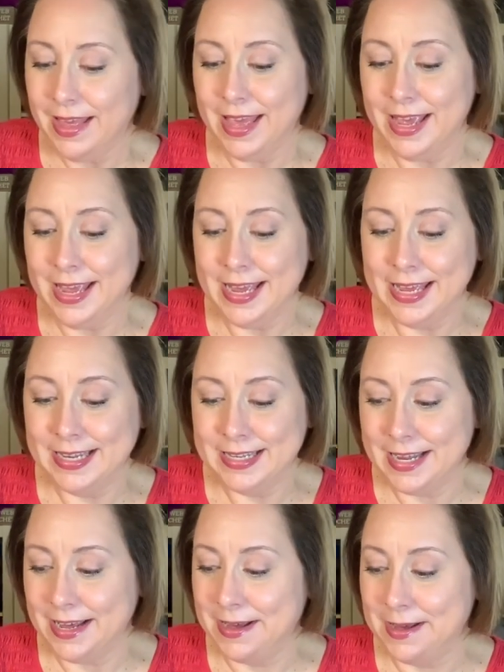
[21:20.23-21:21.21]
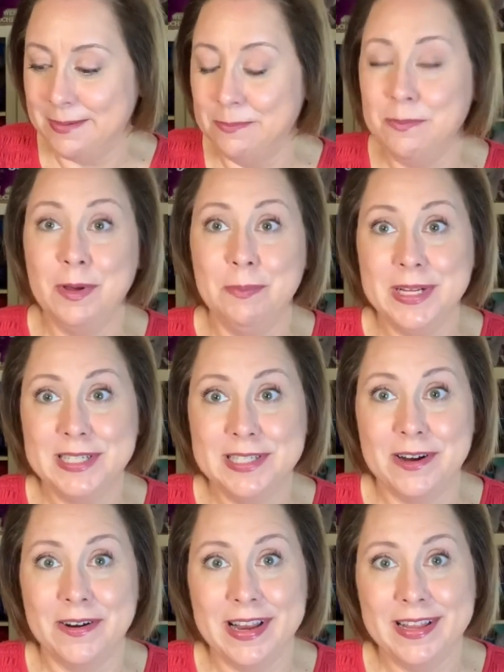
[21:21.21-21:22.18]
And um, we'll be
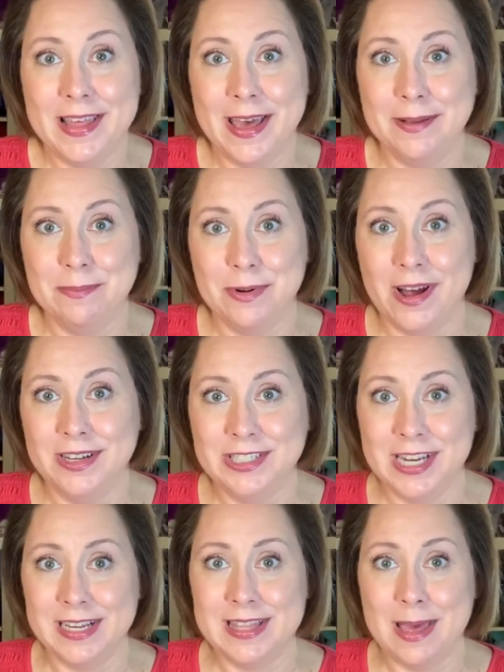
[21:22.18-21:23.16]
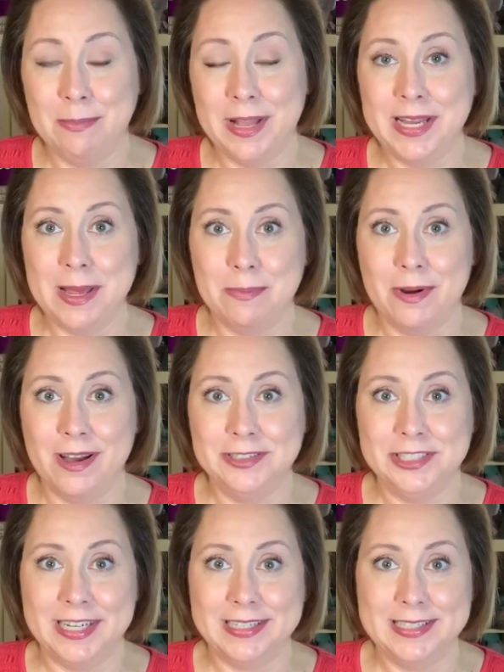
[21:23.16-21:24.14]
starting that project, that blanket
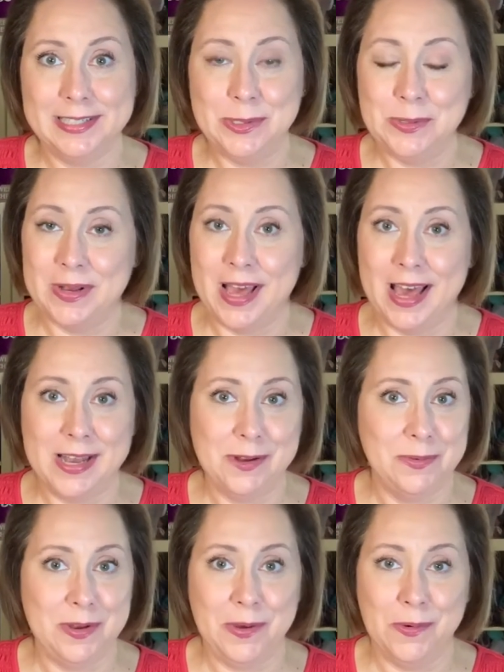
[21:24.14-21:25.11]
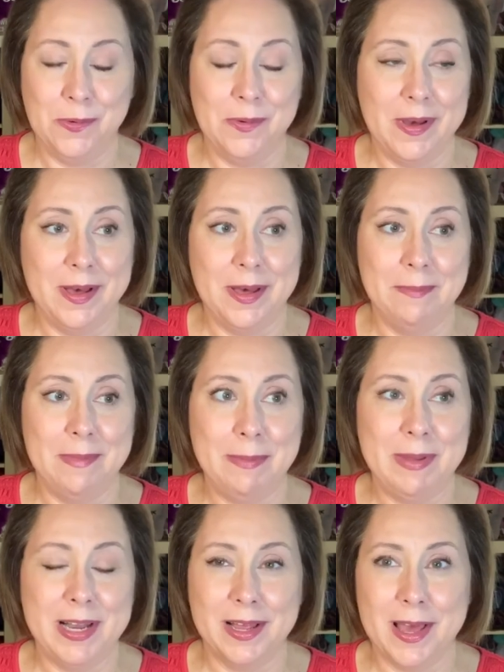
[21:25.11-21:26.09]
project soon. I don't know, uh,
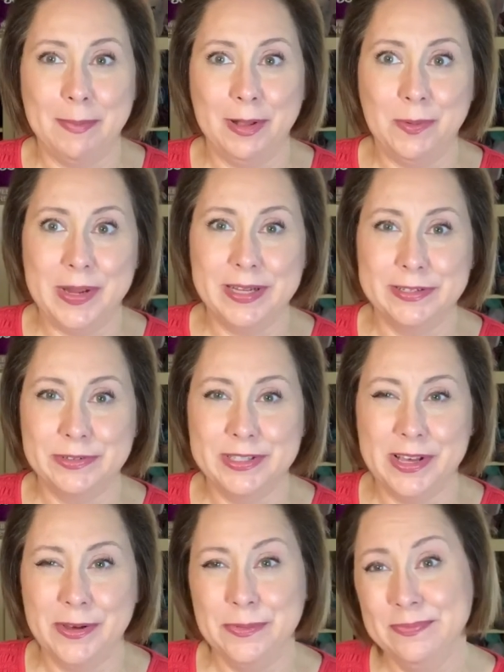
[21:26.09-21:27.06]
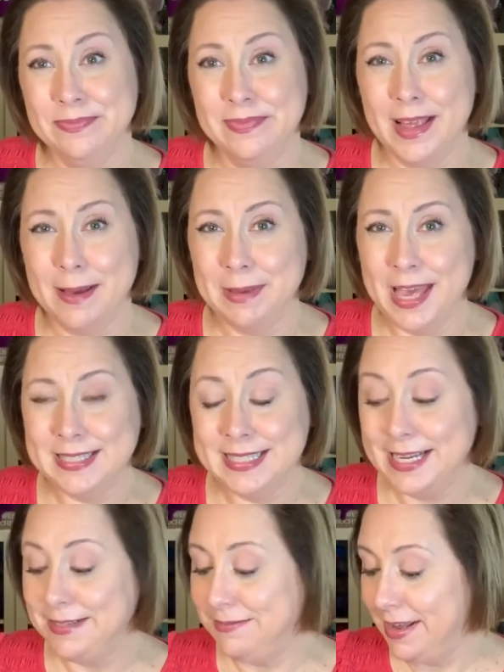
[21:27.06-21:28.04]
maybe in a couple of weeks or so, I'm
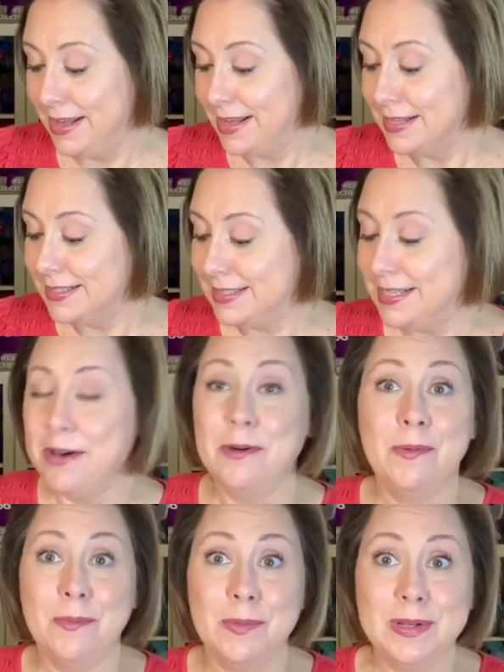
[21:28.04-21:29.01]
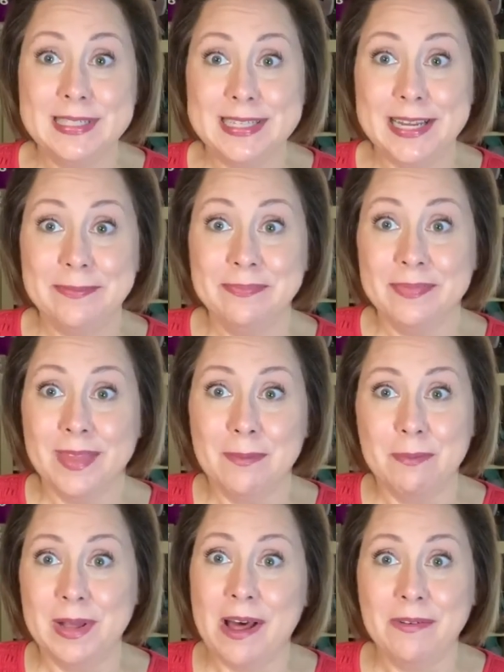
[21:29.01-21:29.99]
guessing. So we'll see
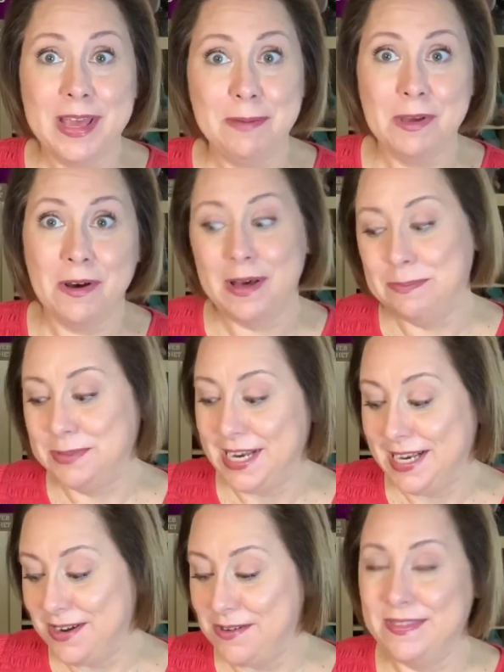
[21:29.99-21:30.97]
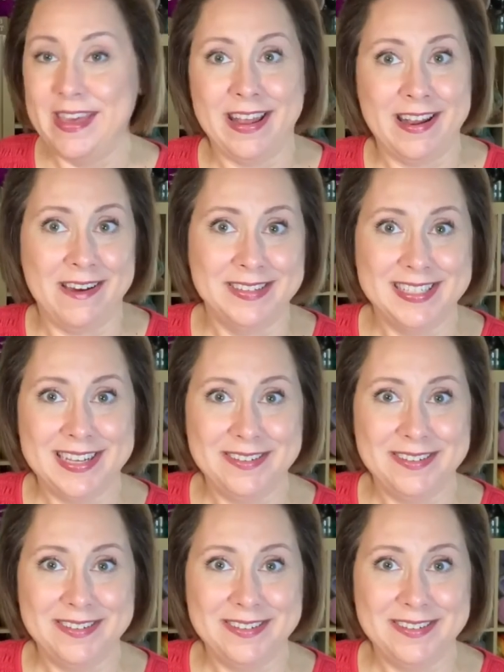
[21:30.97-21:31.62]
but I'll keep y'all updated on that also.